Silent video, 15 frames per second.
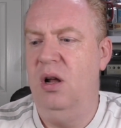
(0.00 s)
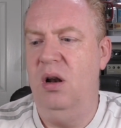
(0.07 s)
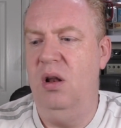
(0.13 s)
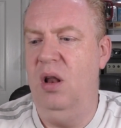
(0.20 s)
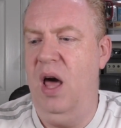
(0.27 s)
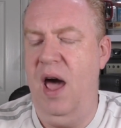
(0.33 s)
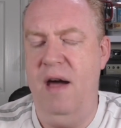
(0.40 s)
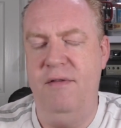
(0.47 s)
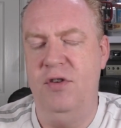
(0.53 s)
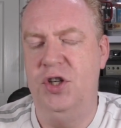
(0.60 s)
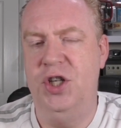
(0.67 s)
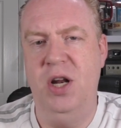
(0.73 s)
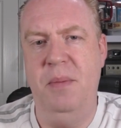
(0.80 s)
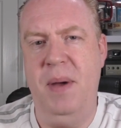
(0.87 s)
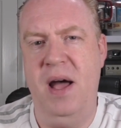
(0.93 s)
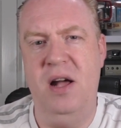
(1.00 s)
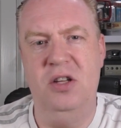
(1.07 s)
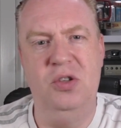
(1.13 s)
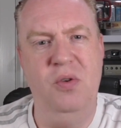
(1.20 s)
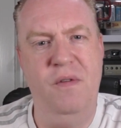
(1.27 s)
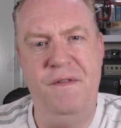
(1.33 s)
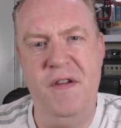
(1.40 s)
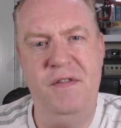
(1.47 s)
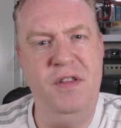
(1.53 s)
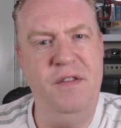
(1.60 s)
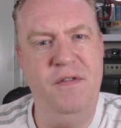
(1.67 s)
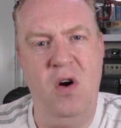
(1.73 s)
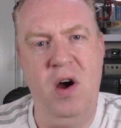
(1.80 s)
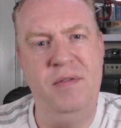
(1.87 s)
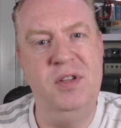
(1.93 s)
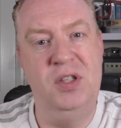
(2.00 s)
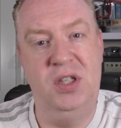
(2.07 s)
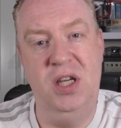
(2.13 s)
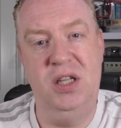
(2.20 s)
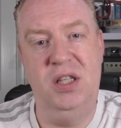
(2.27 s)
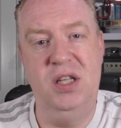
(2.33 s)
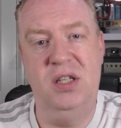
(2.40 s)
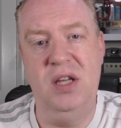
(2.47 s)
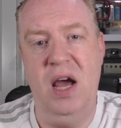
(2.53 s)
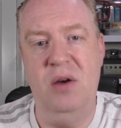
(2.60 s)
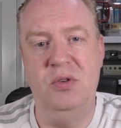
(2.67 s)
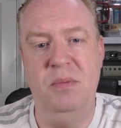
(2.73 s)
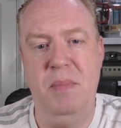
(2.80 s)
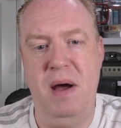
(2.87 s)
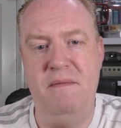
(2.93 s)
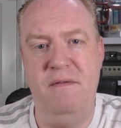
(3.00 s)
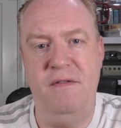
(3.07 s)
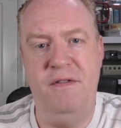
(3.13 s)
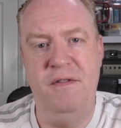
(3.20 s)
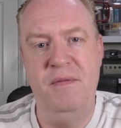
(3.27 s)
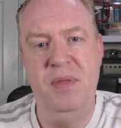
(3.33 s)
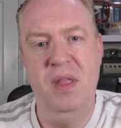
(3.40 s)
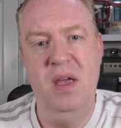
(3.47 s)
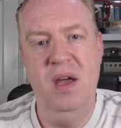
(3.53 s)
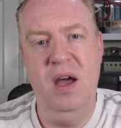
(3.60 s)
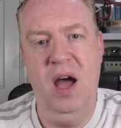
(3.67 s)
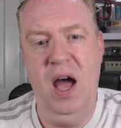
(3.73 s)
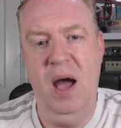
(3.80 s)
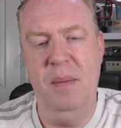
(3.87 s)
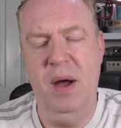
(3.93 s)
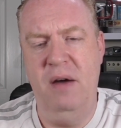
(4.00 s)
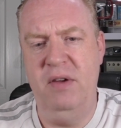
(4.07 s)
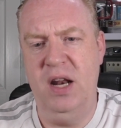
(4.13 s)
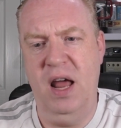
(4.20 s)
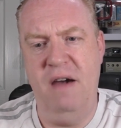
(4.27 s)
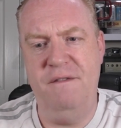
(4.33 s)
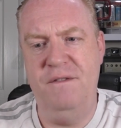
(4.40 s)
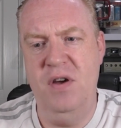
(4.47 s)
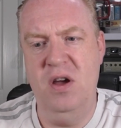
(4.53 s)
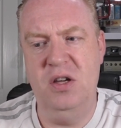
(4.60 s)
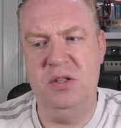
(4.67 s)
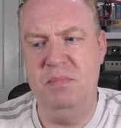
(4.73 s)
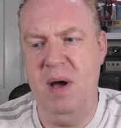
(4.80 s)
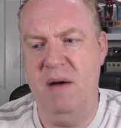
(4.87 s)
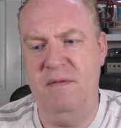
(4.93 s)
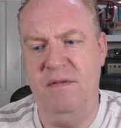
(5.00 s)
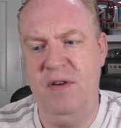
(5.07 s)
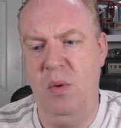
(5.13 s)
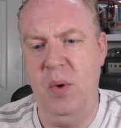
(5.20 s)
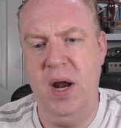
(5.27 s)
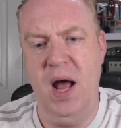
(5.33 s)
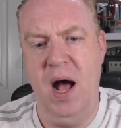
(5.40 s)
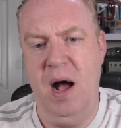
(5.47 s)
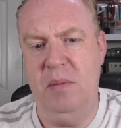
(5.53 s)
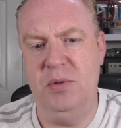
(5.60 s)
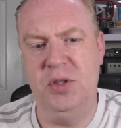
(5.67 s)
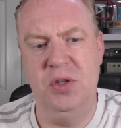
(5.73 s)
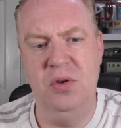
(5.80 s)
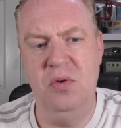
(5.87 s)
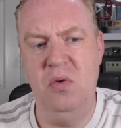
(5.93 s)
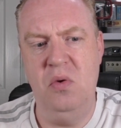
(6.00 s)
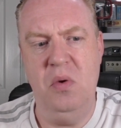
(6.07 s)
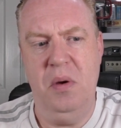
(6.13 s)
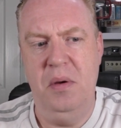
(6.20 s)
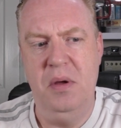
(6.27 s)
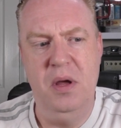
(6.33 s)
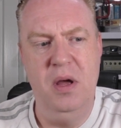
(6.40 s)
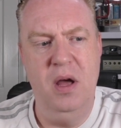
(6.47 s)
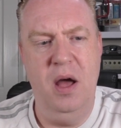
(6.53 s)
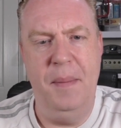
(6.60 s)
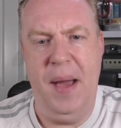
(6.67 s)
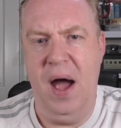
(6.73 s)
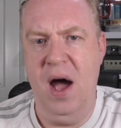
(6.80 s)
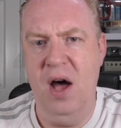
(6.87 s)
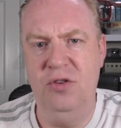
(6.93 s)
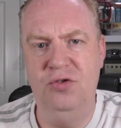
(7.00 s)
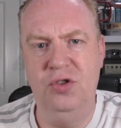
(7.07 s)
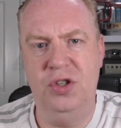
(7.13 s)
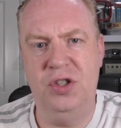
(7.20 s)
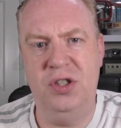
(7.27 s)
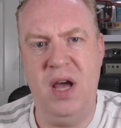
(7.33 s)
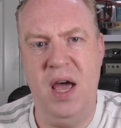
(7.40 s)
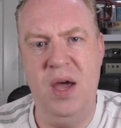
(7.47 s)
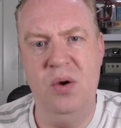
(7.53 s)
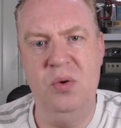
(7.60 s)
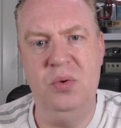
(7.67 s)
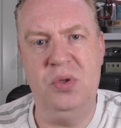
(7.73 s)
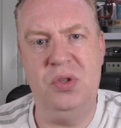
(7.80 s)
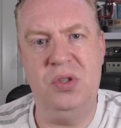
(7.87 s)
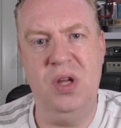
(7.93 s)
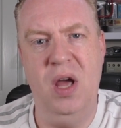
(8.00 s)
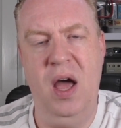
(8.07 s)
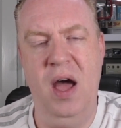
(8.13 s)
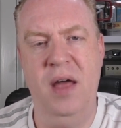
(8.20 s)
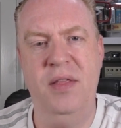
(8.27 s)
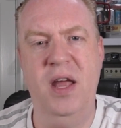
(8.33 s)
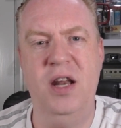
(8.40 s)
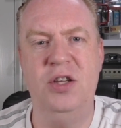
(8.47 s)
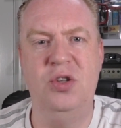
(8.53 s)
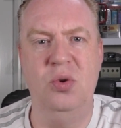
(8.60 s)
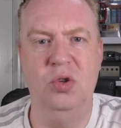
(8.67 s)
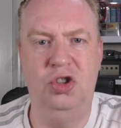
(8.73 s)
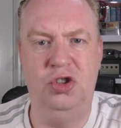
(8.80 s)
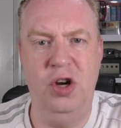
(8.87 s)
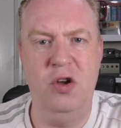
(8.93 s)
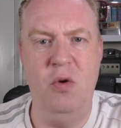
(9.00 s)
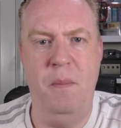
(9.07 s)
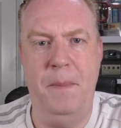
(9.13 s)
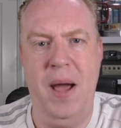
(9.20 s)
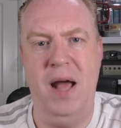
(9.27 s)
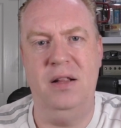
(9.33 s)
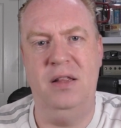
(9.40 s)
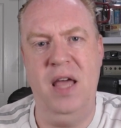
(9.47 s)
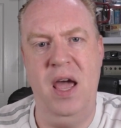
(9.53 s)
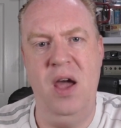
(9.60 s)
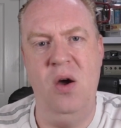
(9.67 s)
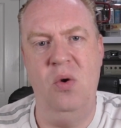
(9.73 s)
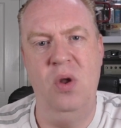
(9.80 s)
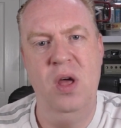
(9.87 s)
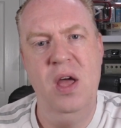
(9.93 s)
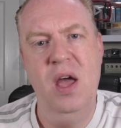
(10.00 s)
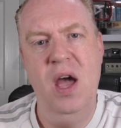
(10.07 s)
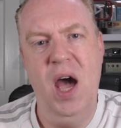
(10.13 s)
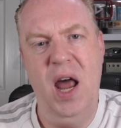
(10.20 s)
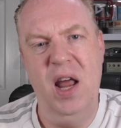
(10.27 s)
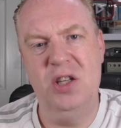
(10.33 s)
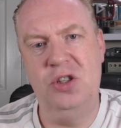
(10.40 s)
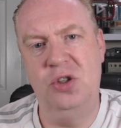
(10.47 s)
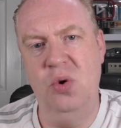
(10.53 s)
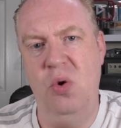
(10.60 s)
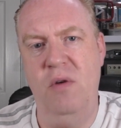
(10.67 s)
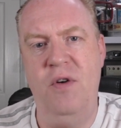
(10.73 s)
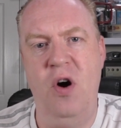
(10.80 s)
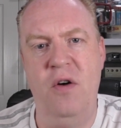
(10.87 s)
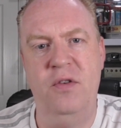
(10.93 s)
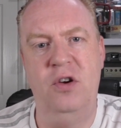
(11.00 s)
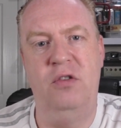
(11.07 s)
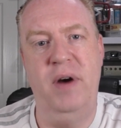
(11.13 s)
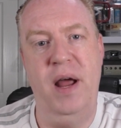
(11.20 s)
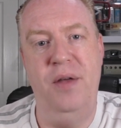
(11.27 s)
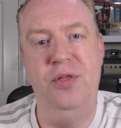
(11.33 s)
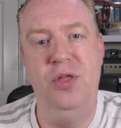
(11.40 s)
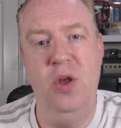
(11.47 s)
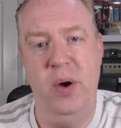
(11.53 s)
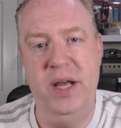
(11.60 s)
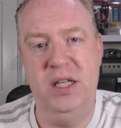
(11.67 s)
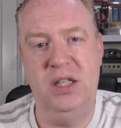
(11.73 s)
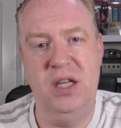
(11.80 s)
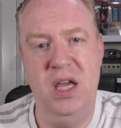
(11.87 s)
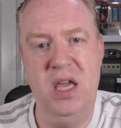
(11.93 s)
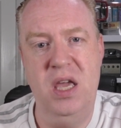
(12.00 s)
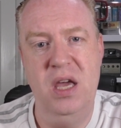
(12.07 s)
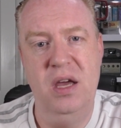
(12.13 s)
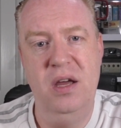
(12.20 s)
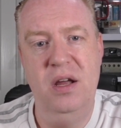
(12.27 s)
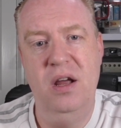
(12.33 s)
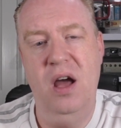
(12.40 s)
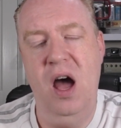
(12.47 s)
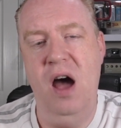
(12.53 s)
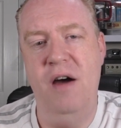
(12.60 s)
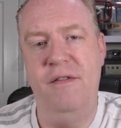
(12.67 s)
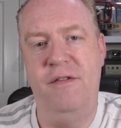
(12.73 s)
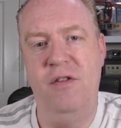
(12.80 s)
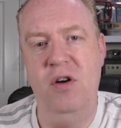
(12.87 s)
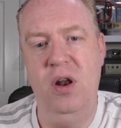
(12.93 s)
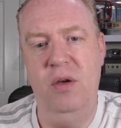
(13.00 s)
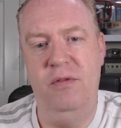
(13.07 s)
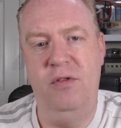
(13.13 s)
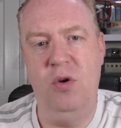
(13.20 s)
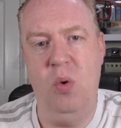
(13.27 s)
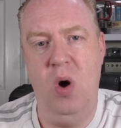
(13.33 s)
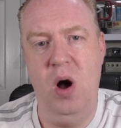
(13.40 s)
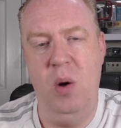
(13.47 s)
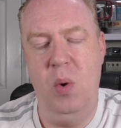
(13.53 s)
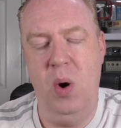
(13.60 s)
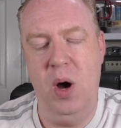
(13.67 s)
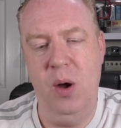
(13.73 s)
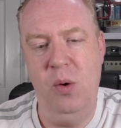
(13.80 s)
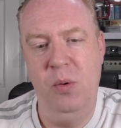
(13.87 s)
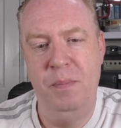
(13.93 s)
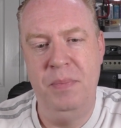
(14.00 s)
averaging about sort of 55 to 60 sales a month. I mean, that first month I went up to about 100 sales. Then it sort of trickled back down, and I sort of hovered around 90 for quite a while.